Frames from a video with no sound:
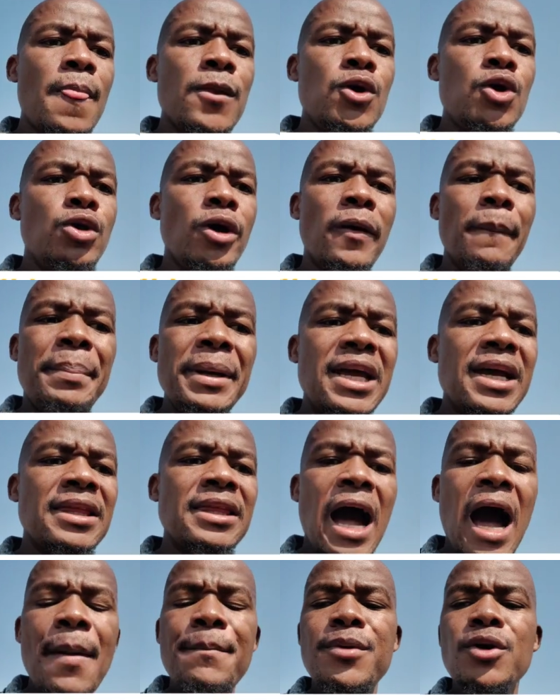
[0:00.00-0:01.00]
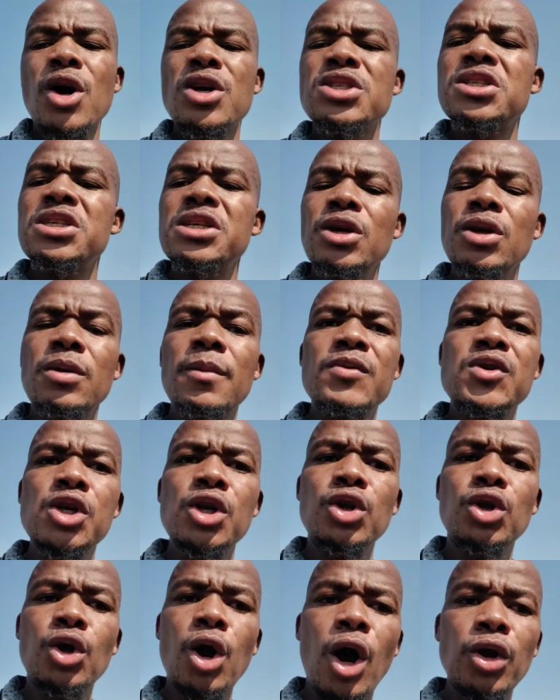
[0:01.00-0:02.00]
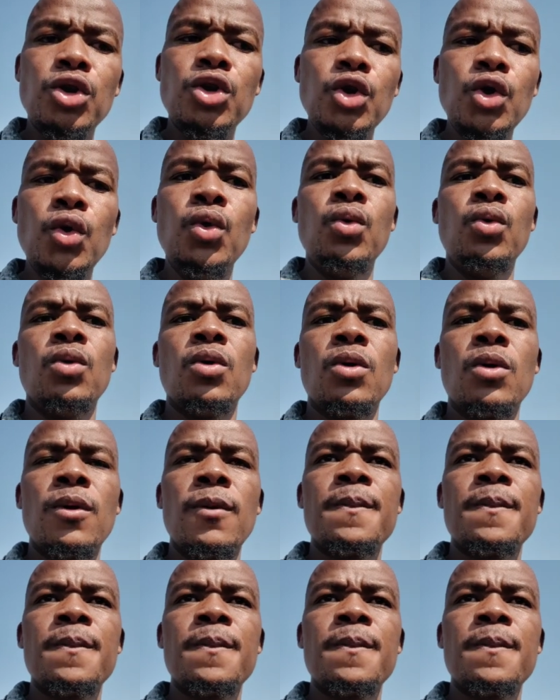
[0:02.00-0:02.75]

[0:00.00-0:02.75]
you don't pick it up because she, she taught you